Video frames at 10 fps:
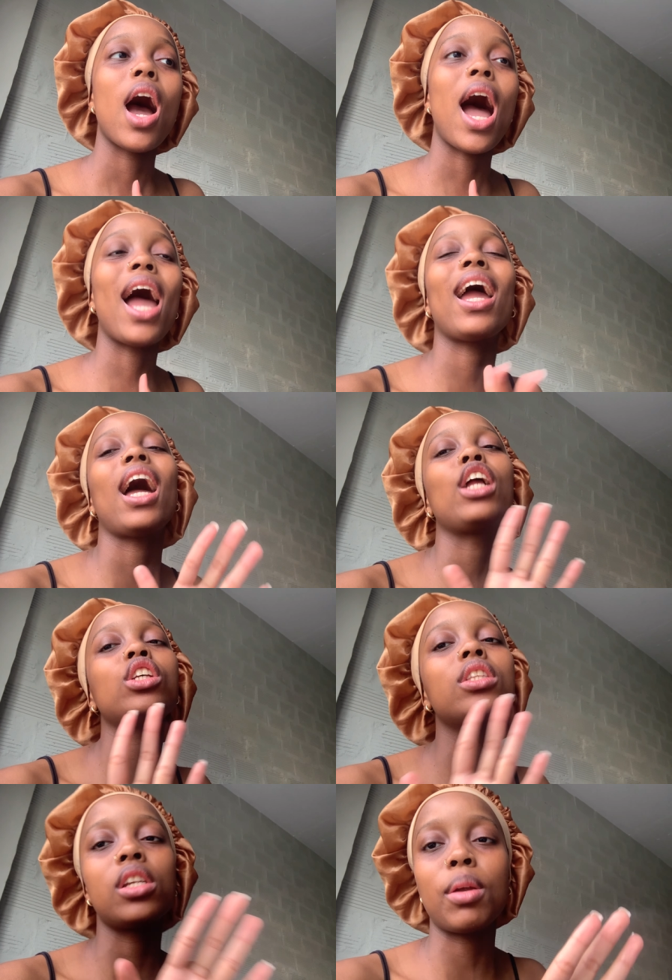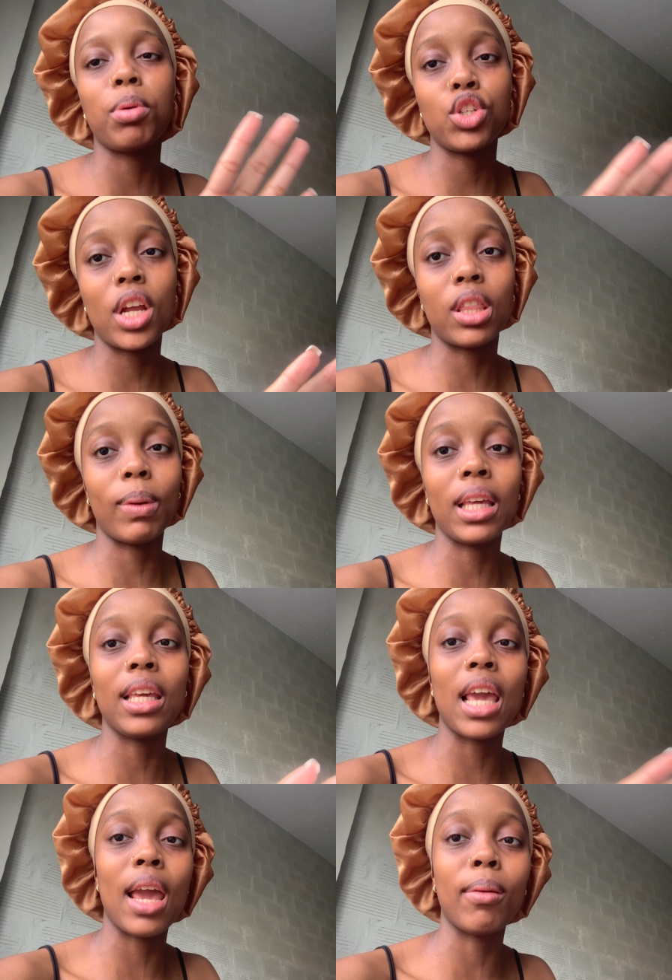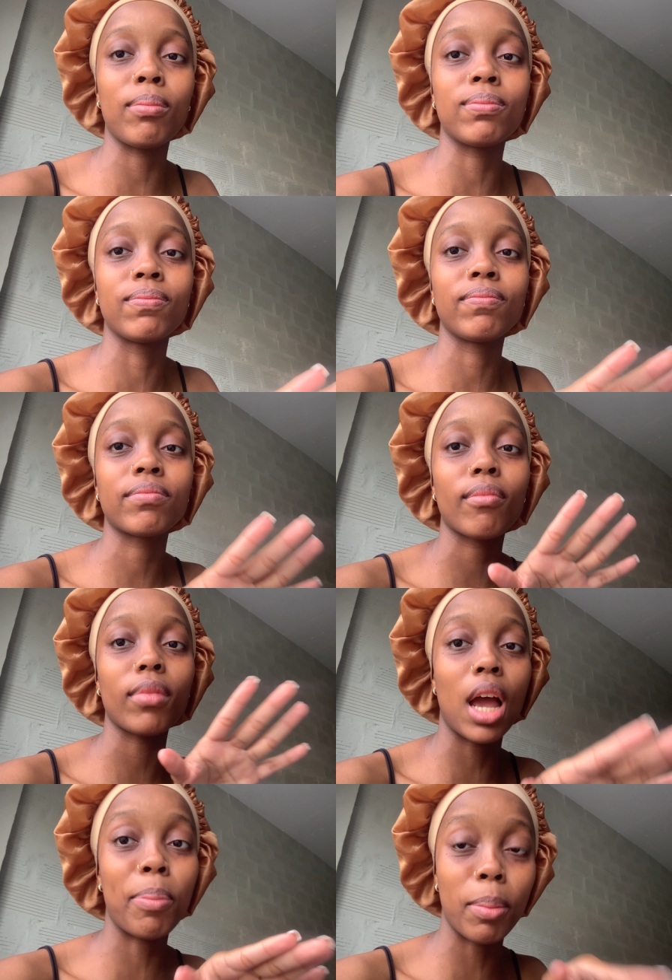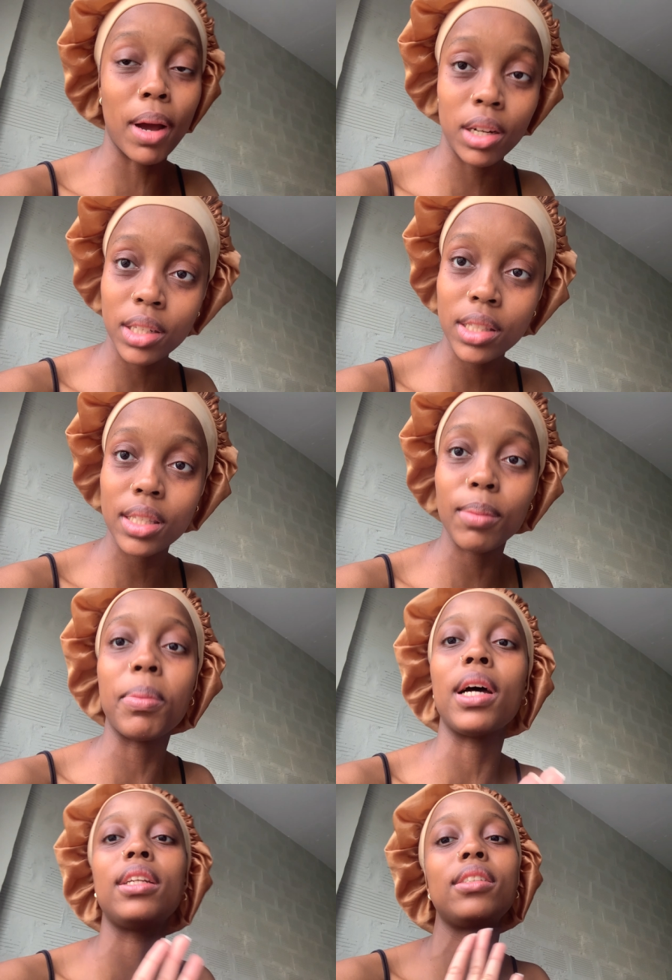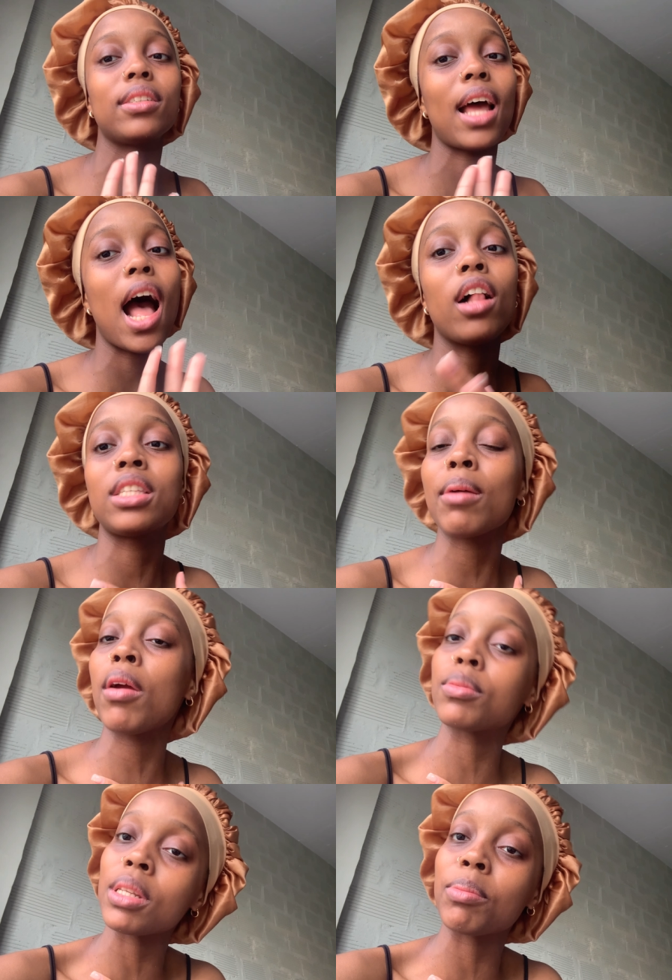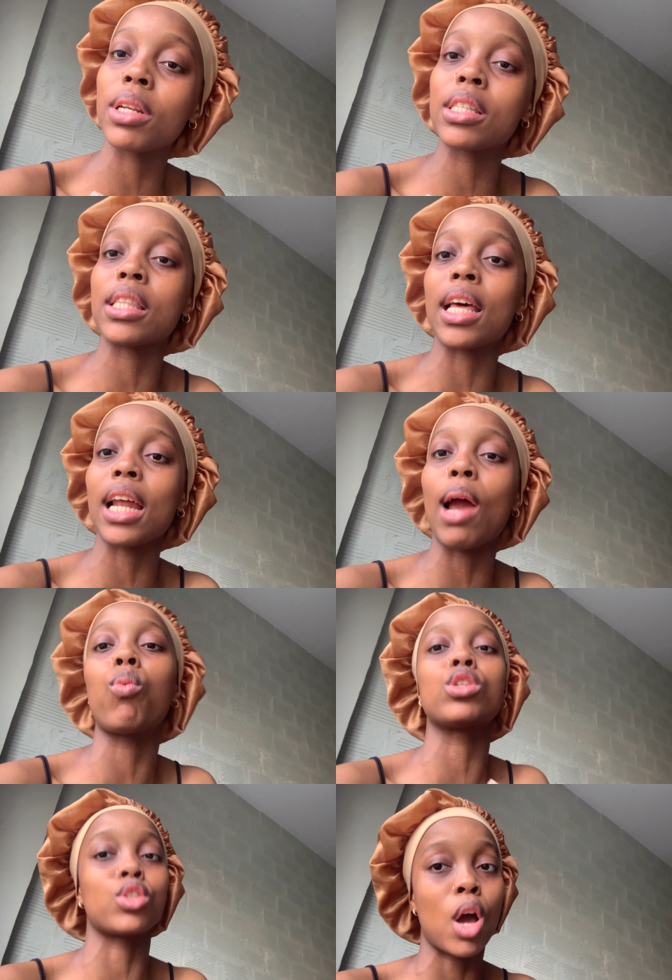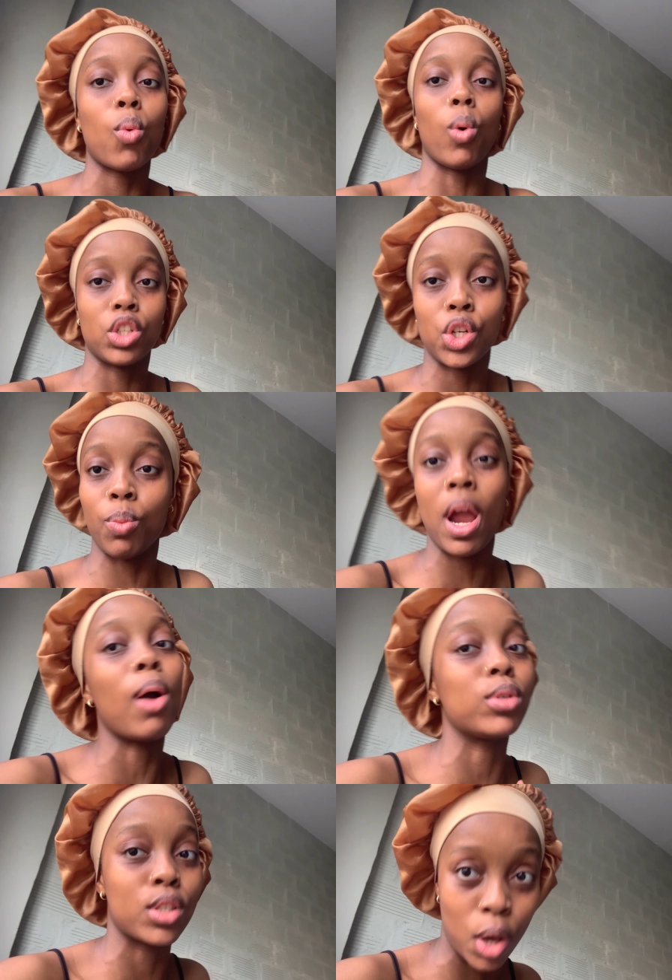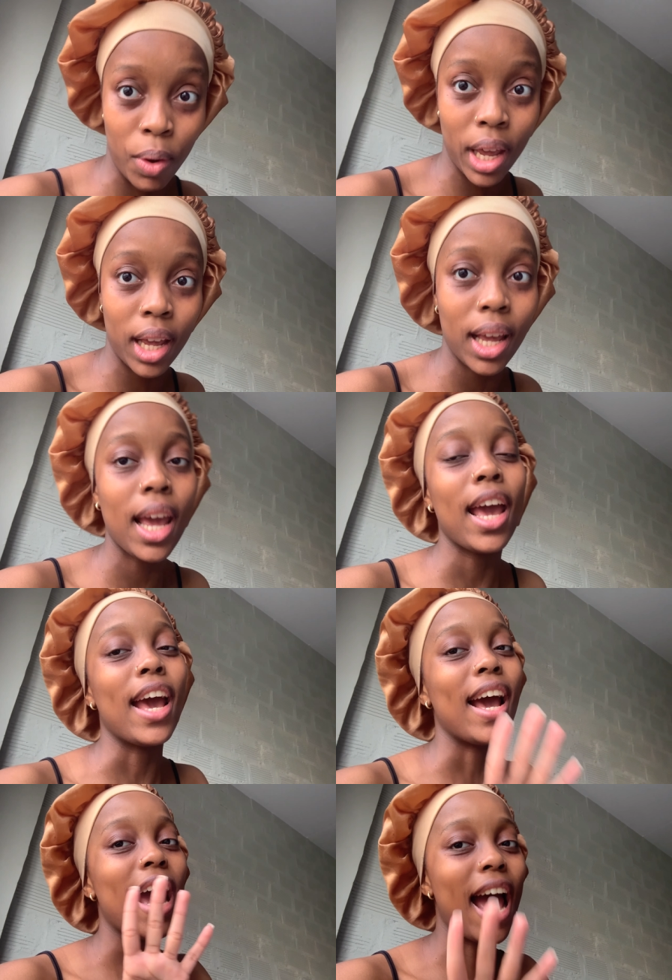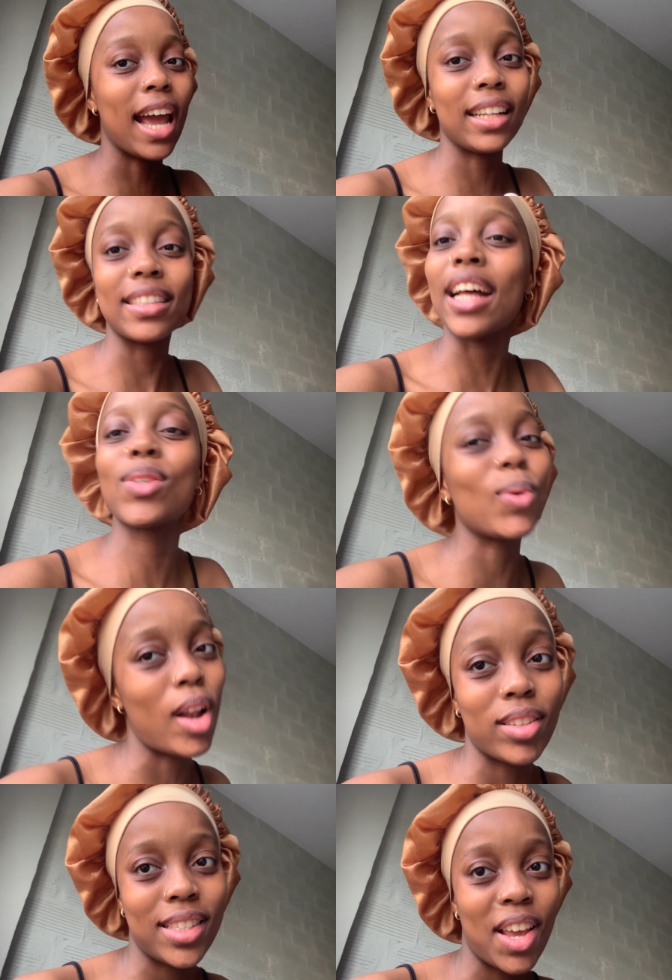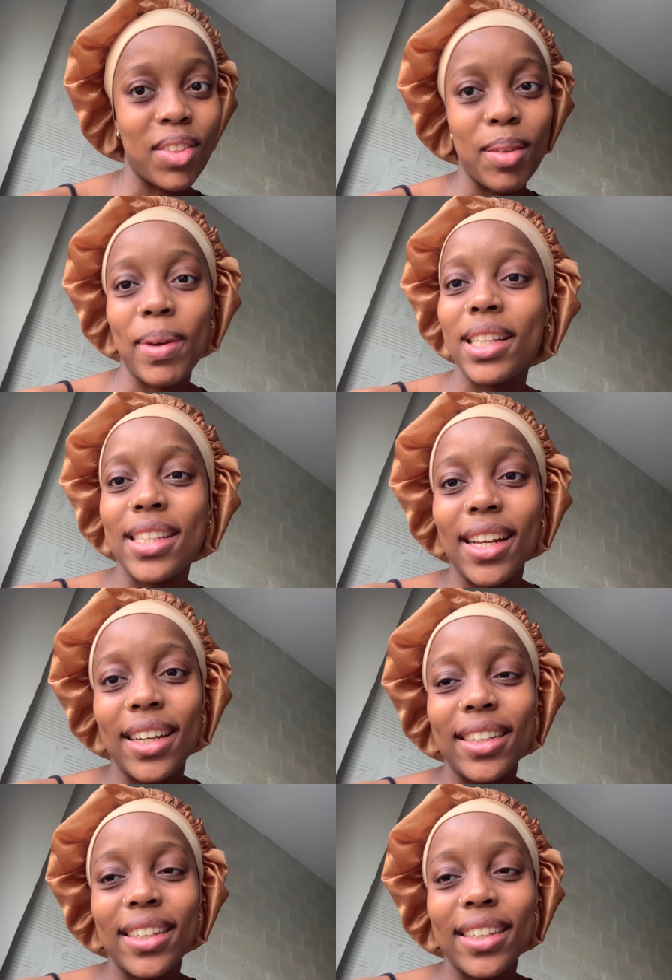I, I just didn't appreciate the way he came up about it but I'll take my responsibility that I was not watching where I was going. And that's all I'll say on the matter.